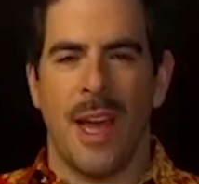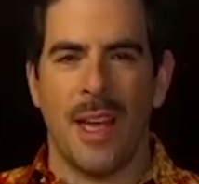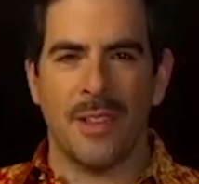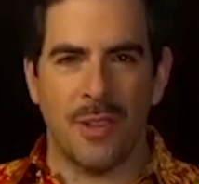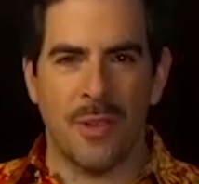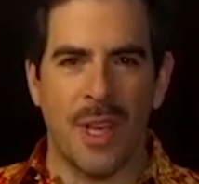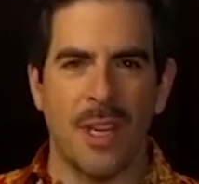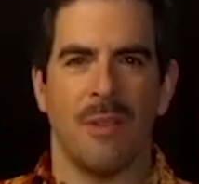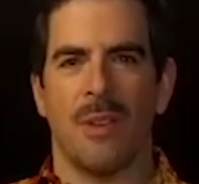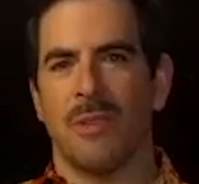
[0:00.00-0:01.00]
And so then
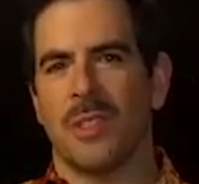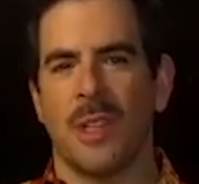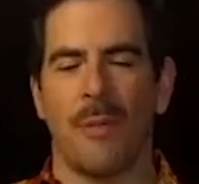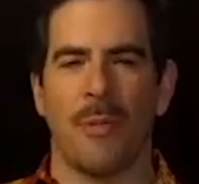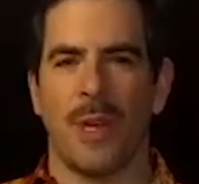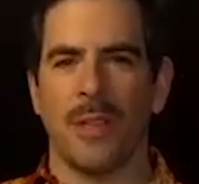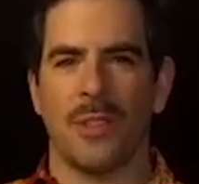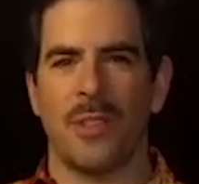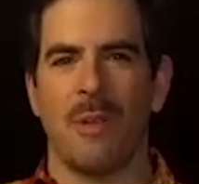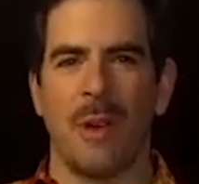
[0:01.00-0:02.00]
you're just left with like a
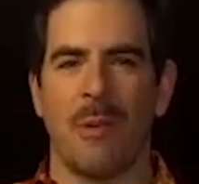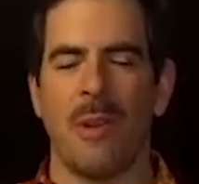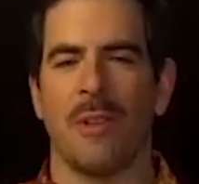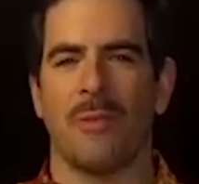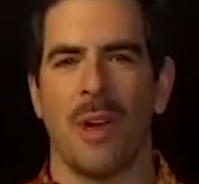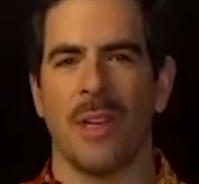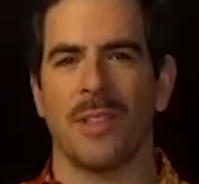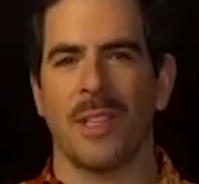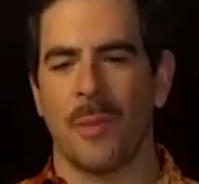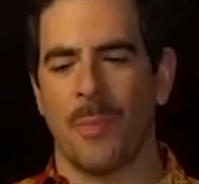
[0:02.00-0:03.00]
steering wheel of
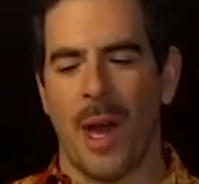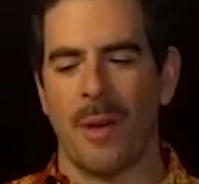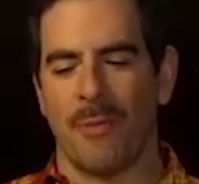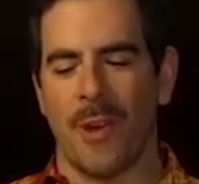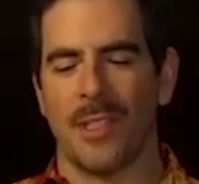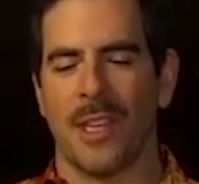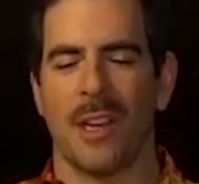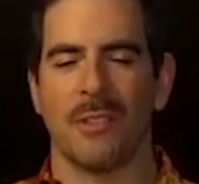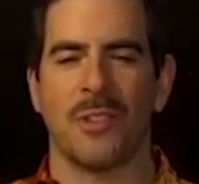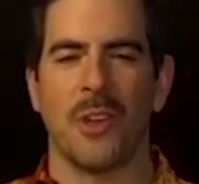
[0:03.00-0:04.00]
crust, like the bottom falls
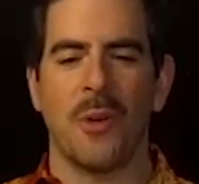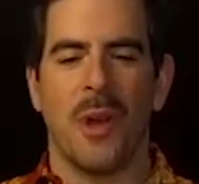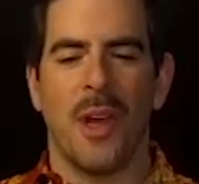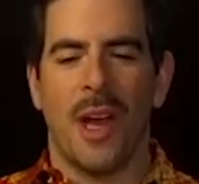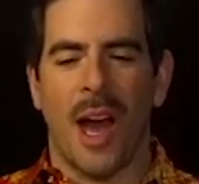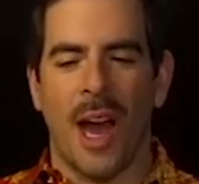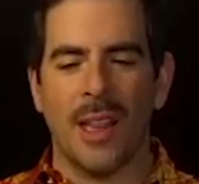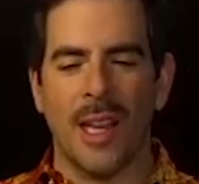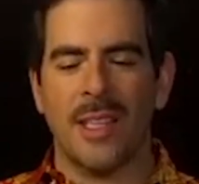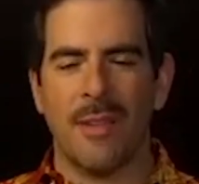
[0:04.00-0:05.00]
out. So I
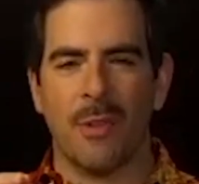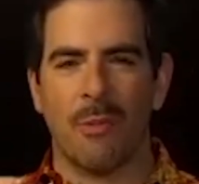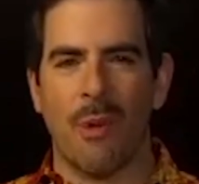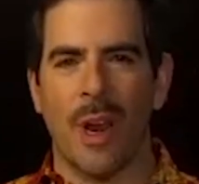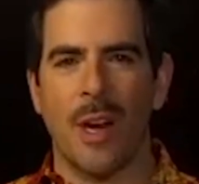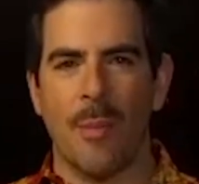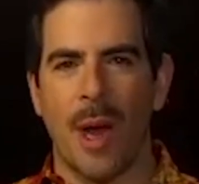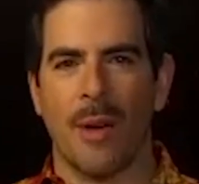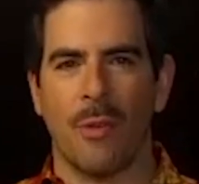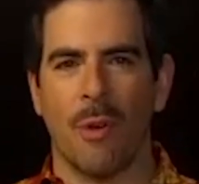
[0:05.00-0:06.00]
like to have the right
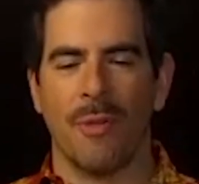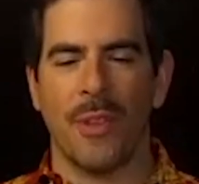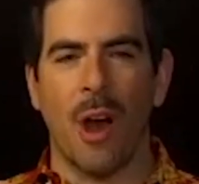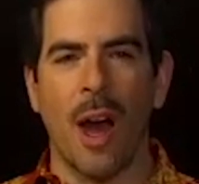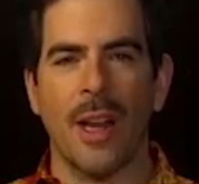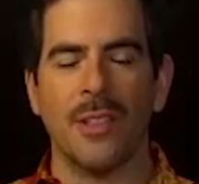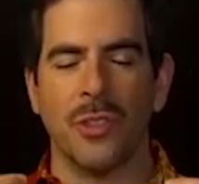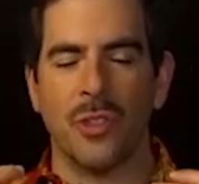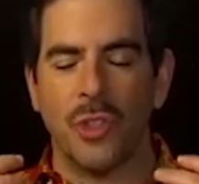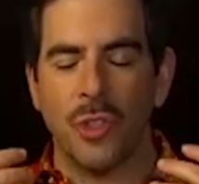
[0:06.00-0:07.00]
amount of gore. If the audience
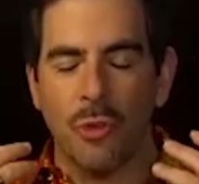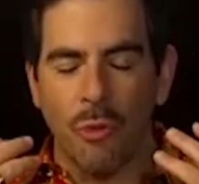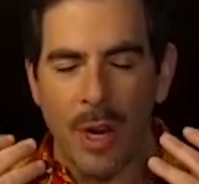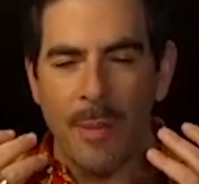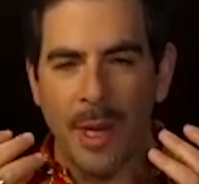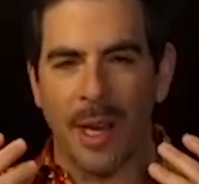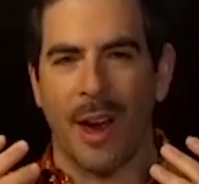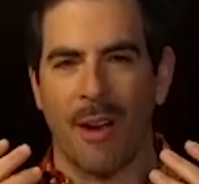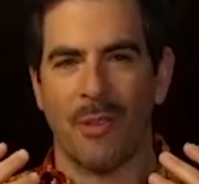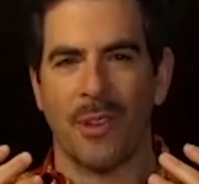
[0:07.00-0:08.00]
is screaming and
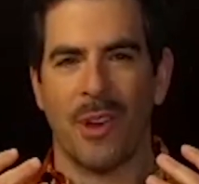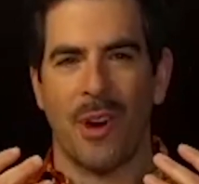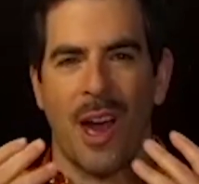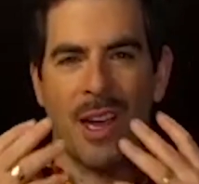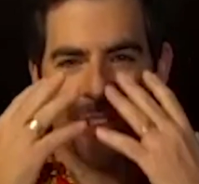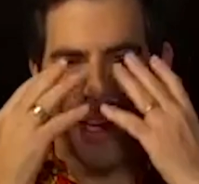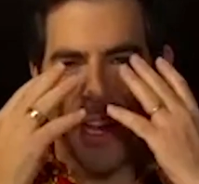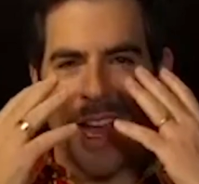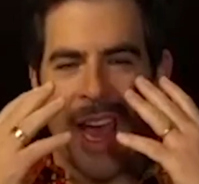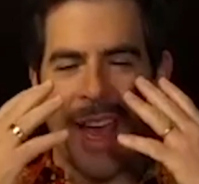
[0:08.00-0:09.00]
covering their eyes
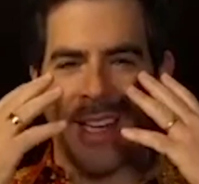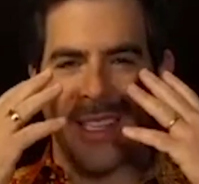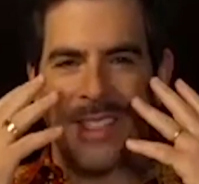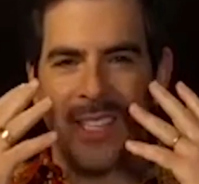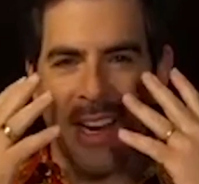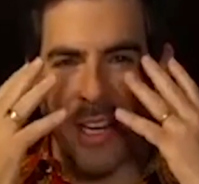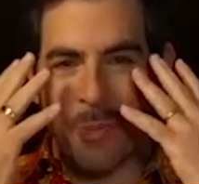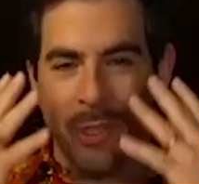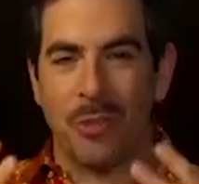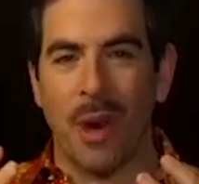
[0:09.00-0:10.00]
and excited
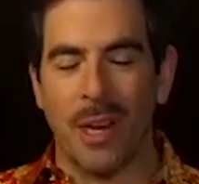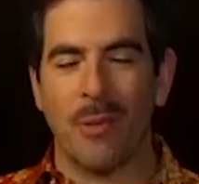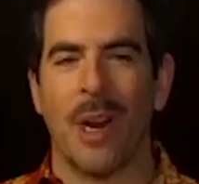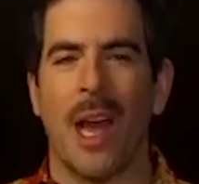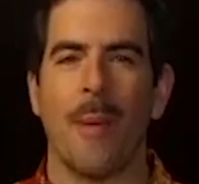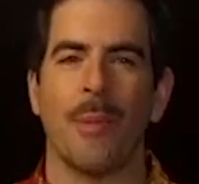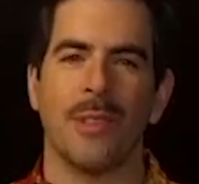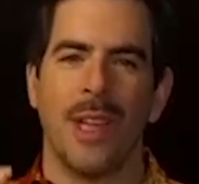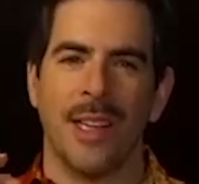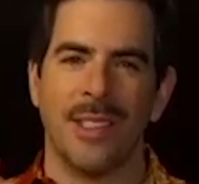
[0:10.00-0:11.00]
but dreading what happens
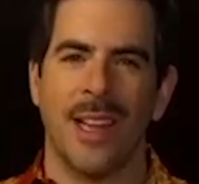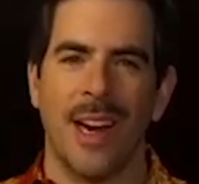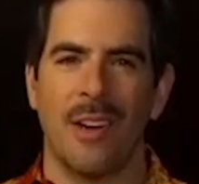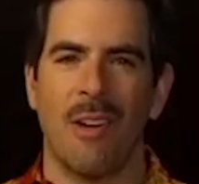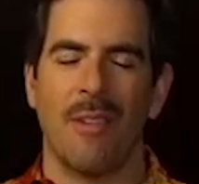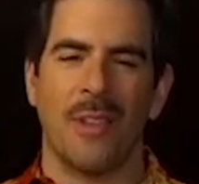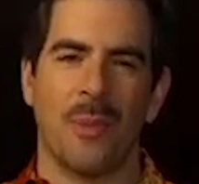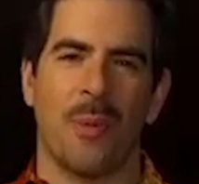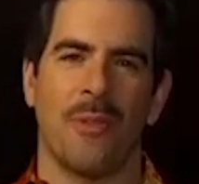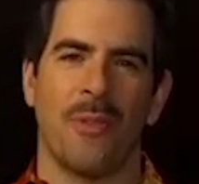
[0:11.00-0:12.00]
next, then I know I've
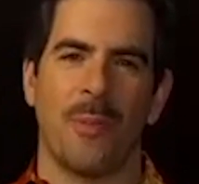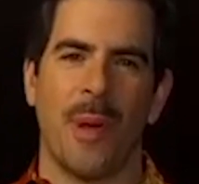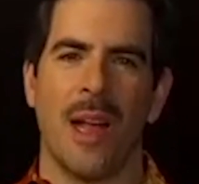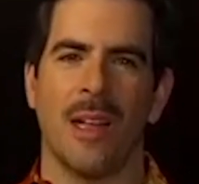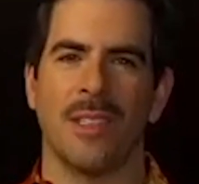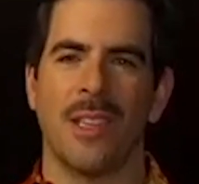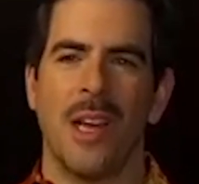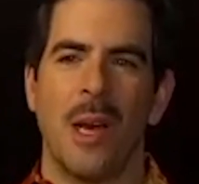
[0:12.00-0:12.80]
perfect balance.